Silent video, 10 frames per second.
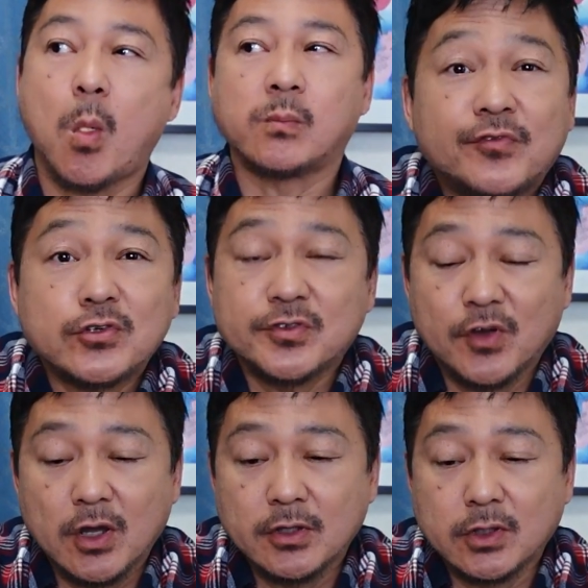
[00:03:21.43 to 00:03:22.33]
First of
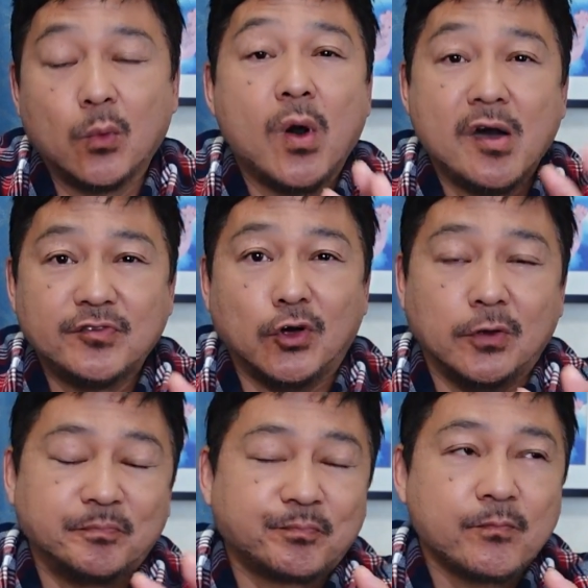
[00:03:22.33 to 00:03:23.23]
all, the waffle.
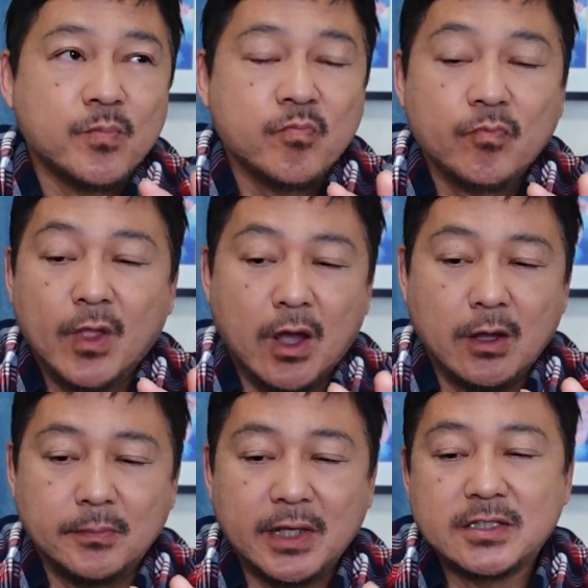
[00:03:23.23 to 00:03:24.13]

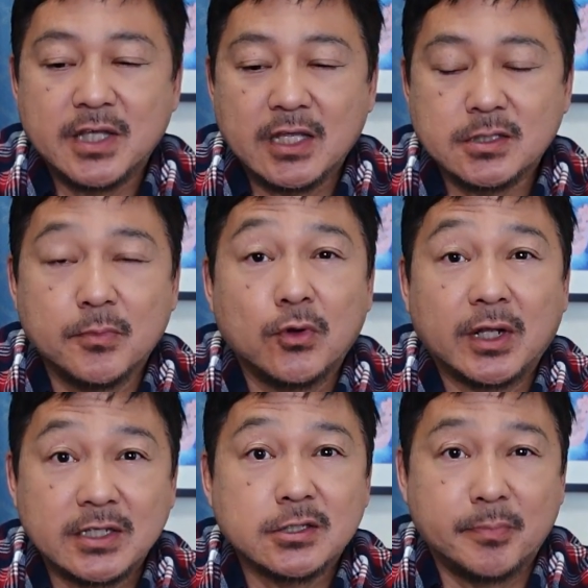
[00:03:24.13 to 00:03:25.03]
It's more
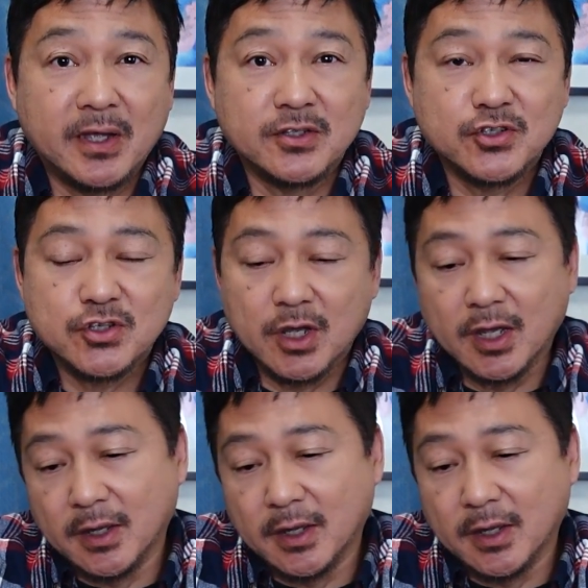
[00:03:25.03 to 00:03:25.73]
like a sponge.